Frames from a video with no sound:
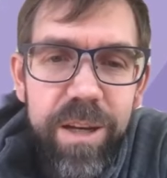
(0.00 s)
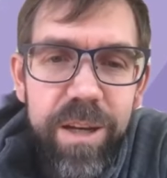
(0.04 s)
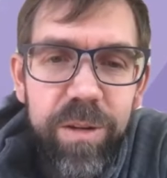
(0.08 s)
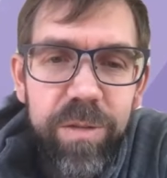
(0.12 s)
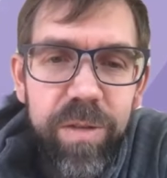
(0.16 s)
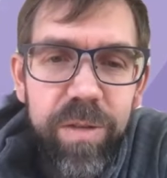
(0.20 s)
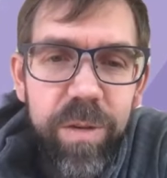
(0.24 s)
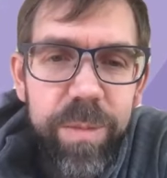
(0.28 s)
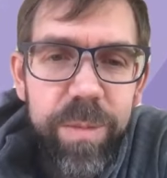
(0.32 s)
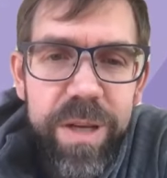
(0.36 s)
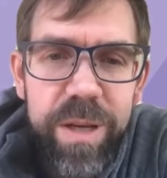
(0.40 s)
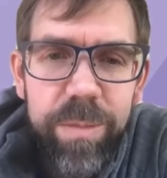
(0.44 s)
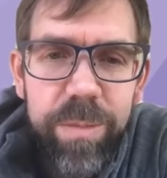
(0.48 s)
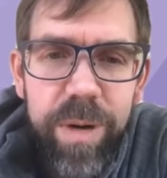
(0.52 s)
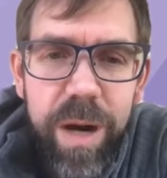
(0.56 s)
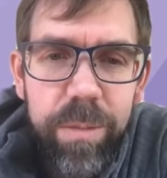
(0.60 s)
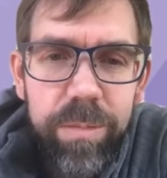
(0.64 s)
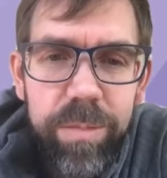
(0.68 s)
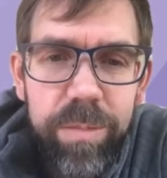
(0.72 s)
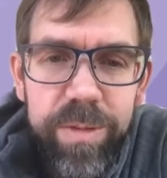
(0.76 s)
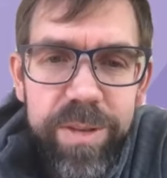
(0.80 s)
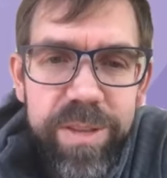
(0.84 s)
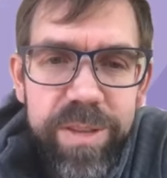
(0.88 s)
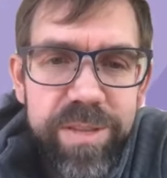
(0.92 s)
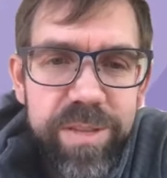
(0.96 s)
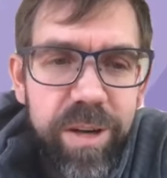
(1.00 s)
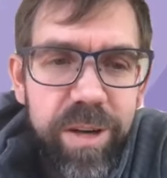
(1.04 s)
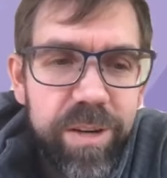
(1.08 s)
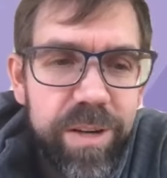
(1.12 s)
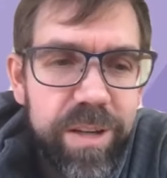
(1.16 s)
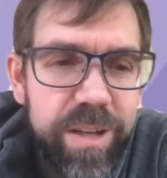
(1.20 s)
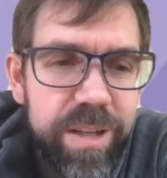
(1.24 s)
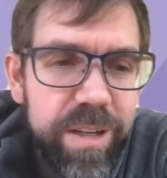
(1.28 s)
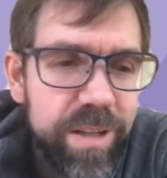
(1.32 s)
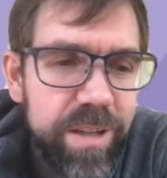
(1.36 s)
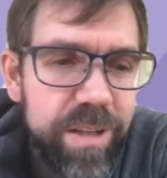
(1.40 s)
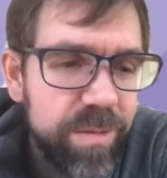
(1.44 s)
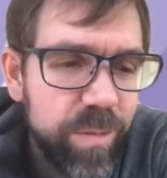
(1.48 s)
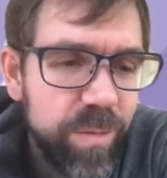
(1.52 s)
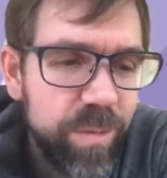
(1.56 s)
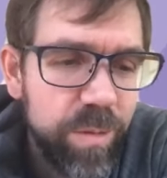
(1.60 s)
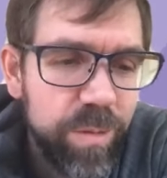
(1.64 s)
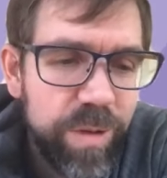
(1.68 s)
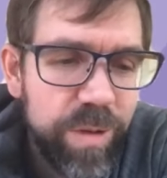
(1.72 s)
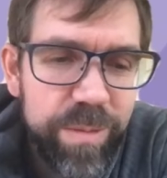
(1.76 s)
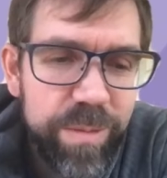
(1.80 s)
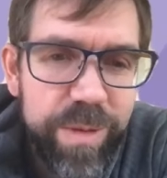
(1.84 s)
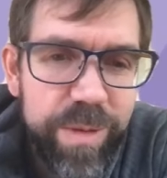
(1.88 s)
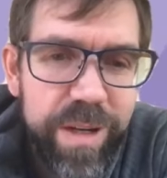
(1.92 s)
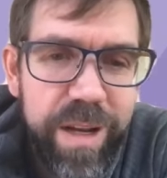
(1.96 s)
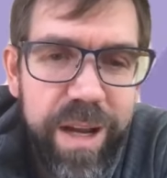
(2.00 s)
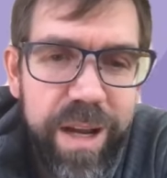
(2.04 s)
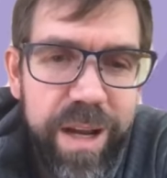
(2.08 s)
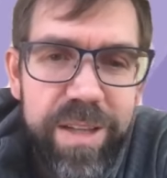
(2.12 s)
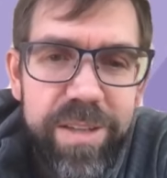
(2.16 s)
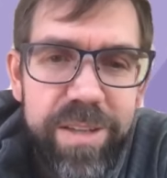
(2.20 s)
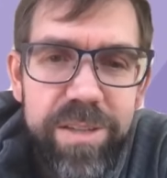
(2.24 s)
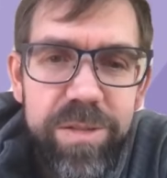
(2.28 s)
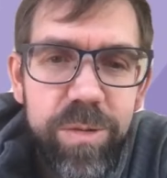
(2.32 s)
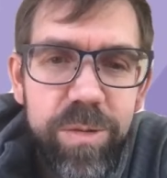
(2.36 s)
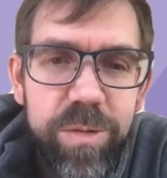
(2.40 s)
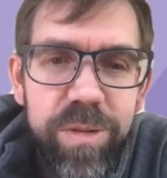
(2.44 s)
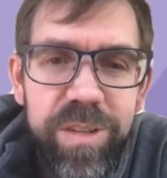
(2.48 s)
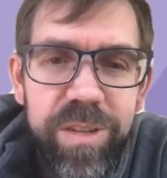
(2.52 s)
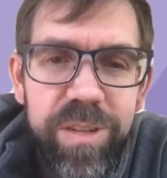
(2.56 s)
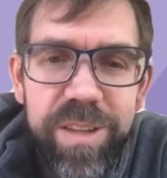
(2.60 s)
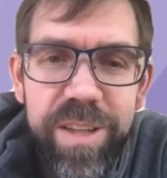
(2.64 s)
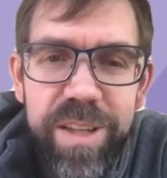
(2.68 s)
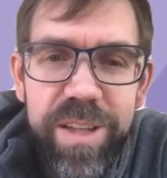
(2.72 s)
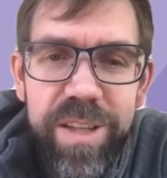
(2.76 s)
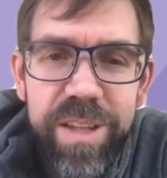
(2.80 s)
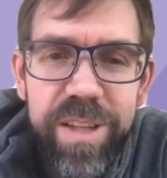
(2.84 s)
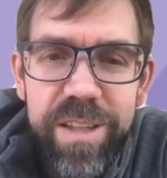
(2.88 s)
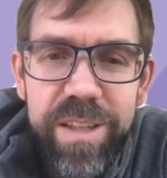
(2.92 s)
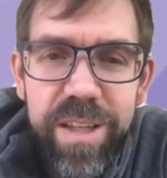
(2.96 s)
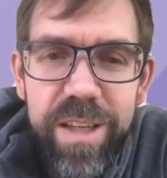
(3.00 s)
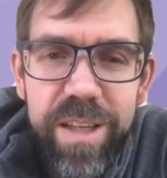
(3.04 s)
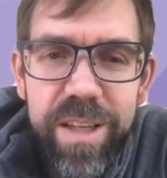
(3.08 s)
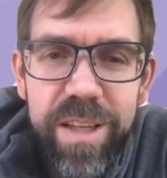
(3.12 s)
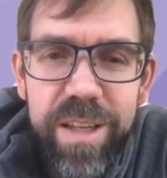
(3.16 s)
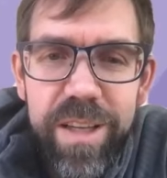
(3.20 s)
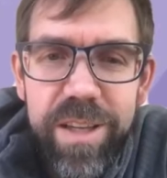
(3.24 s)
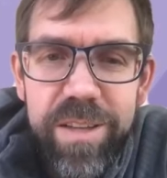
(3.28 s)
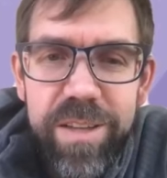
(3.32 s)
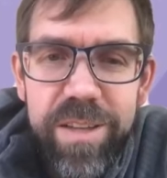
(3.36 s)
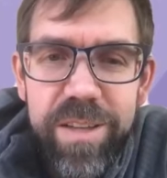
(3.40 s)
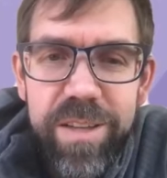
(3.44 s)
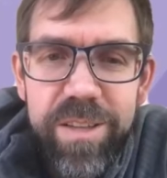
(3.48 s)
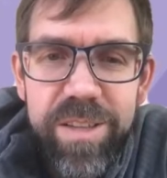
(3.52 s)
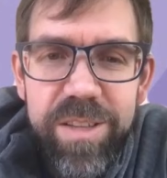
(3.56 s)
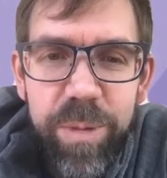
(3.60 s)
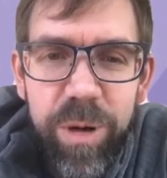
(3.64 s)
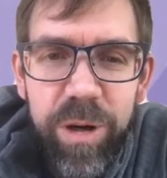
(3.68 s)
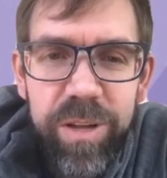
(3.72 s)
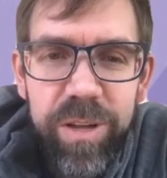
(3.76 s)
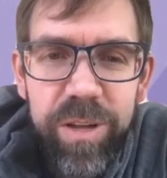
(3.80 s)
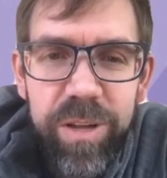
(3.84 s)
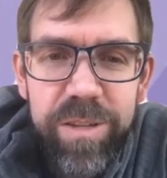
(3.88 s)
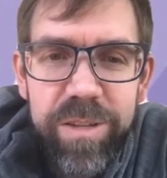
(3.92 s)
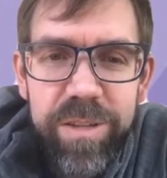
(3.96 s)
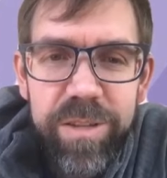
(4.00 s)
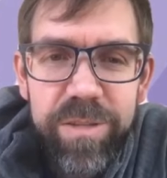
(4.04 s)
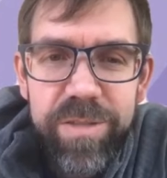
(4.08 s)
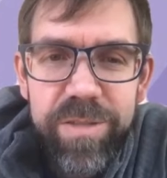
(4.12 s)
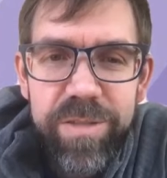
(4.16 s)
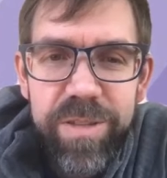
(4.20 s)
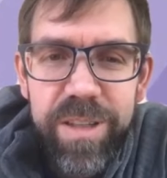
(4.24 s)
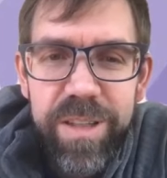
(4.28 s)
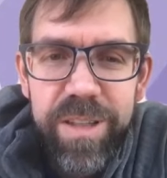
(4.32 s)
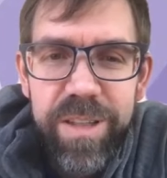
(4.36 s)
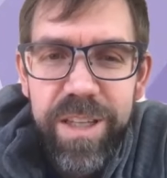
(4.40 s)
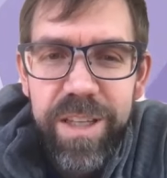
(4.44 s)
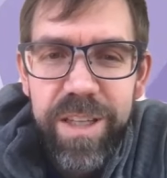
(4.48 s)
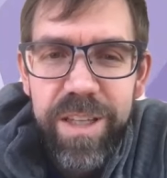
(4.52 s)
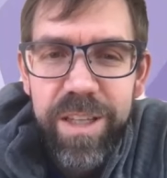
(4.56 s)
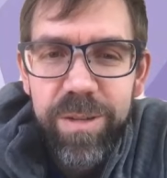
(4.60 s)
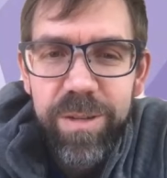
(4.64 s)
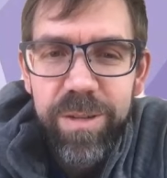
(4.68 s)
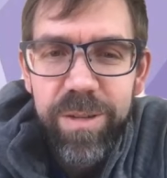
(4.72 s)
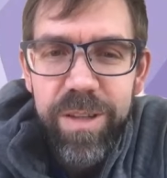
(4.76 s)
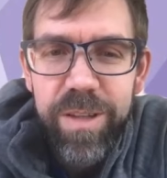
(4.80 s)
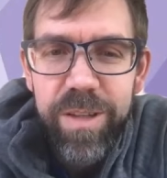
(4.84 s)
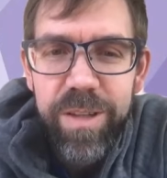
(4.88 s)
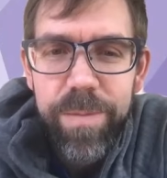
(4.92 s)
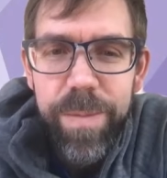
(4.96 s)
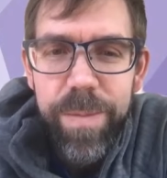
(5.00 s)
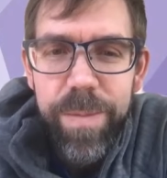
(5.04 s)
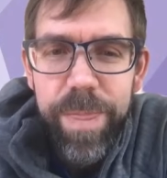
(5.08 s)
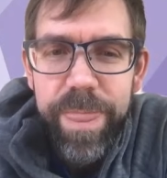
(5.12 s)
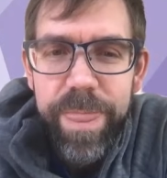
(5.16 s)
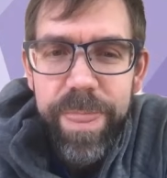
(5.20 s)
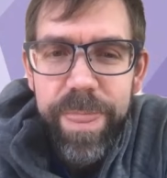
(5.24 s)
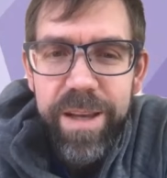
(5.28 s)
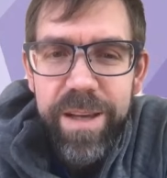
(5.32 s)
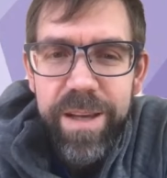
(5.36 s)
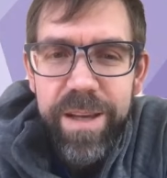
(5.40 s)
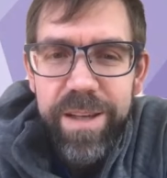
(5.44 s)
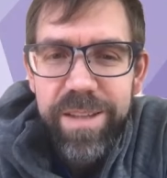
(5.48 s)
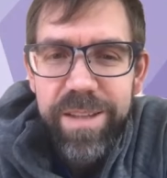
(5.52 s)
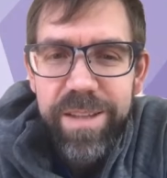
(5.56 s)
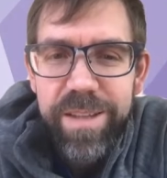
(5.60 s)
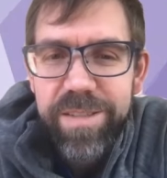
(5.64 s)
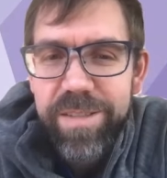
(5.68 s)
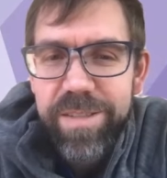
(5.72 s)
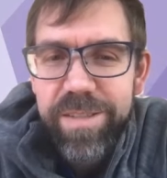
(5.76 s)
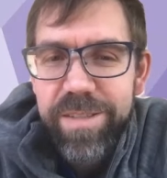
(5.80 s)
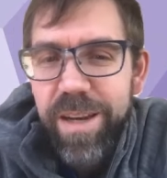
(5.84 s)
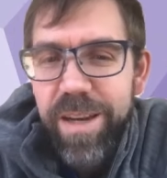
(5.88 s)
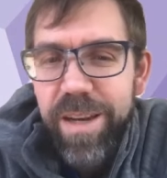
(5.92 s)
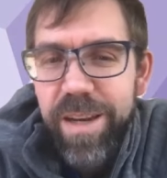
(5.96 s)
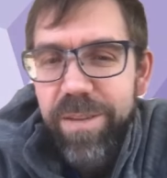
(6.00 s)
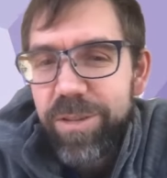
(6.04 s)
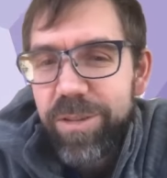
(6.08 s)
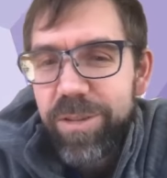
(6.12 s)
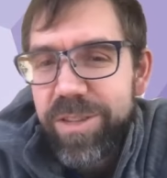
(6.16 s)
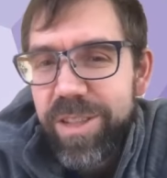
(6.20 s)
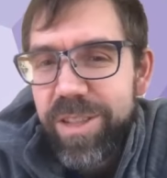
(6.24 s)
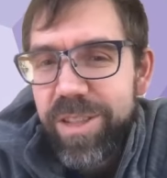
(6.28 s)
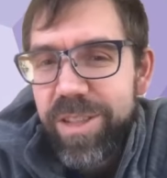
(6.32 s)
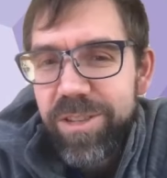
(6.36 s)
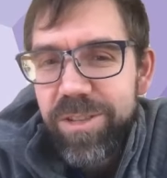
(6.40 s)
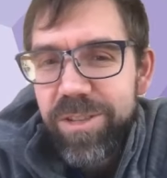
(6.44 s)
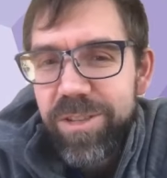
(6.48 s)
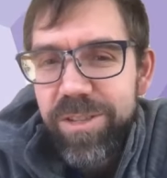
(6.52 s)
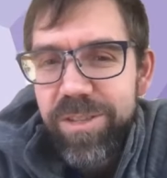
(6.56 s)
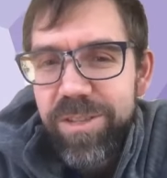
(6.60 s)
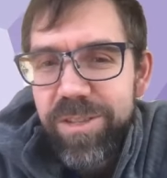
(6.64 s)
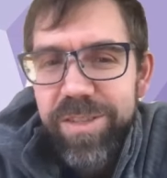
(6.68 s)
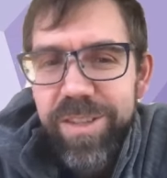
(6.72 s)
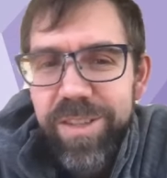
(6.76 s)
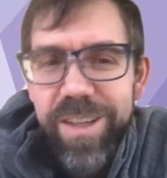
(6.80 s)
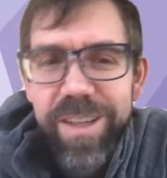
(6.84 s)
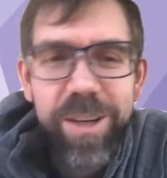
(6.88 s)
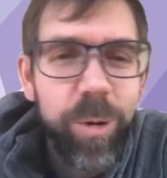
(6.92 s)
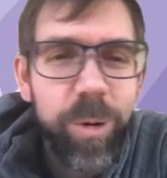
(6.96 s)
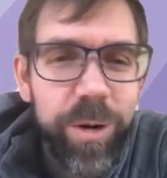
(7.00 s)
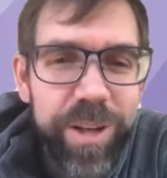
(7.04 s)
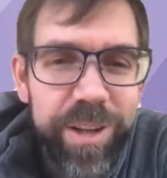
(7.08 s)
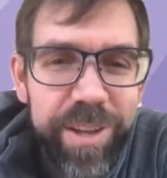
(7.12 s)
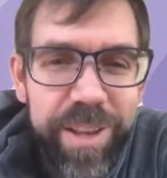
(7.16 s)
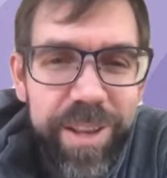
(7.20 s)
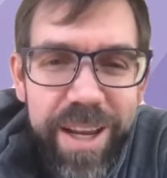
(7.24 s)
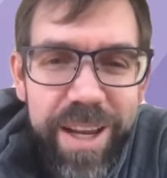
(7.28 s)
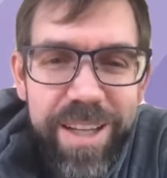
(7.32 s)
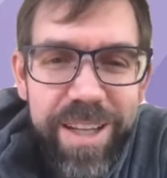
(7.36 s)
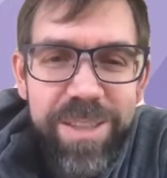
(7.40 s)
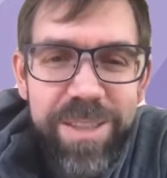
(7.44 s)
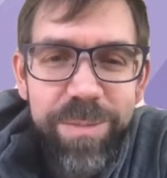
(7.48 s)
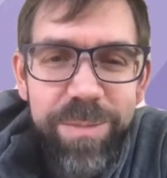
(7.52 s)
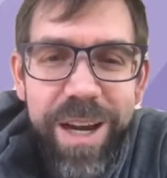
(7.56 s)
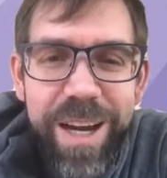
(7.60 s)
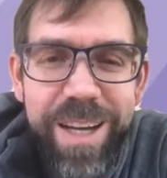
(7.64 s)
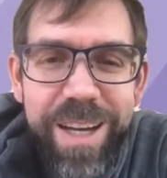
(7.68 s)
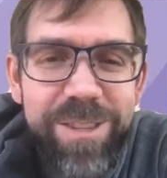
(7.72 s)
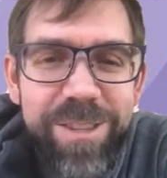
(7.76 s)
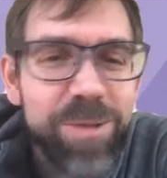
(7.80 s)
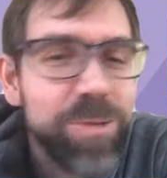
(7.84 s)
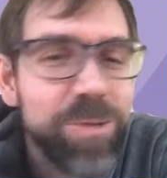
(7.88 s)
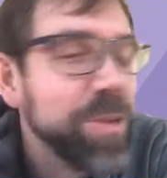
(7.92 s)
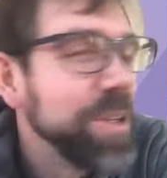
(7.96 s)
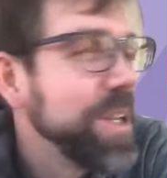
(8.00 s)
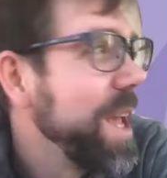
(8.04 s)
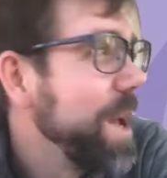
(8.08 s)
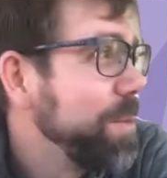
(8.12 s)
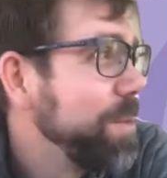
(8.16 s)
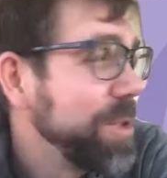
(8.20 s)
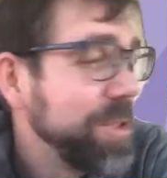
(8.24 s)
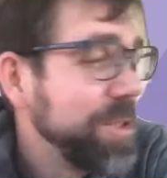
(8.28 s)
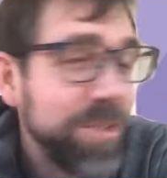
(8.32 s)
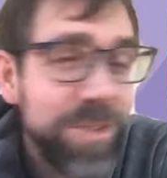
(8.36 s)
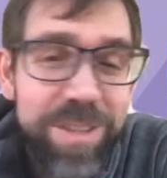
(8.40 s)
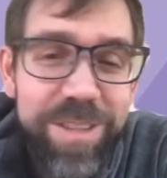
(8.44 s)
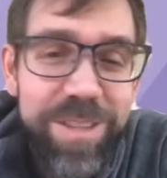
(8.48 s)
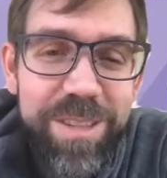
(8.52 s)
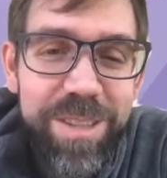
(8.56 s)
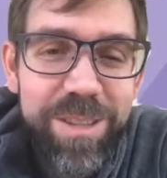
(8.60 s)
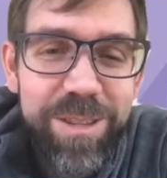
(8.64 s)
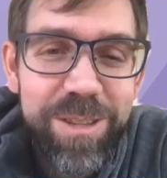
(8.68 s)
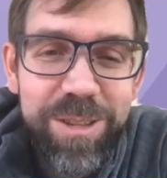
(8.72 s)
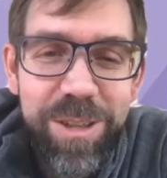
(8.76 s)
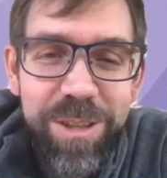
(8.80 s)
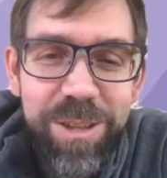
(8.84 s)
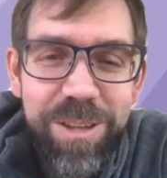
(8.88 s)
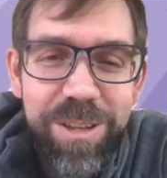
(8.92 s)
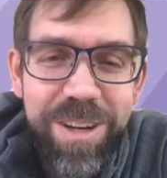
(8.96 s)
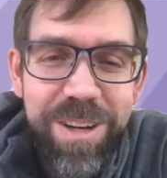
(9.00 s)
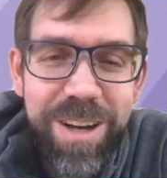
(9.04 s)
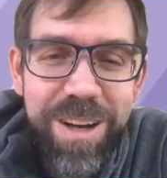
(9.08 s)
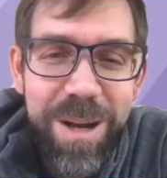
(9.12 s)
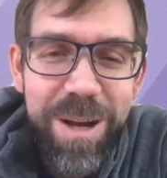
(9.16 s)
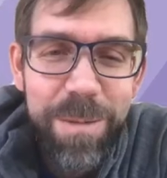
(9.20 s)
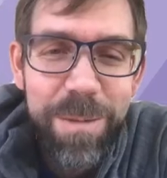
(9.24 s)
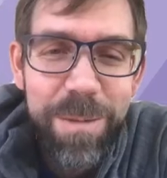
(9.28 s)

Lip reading: for me, it probably started in what would have been high school, the spark of, several teachers, Courtney Lance, my high school chemistry teacher,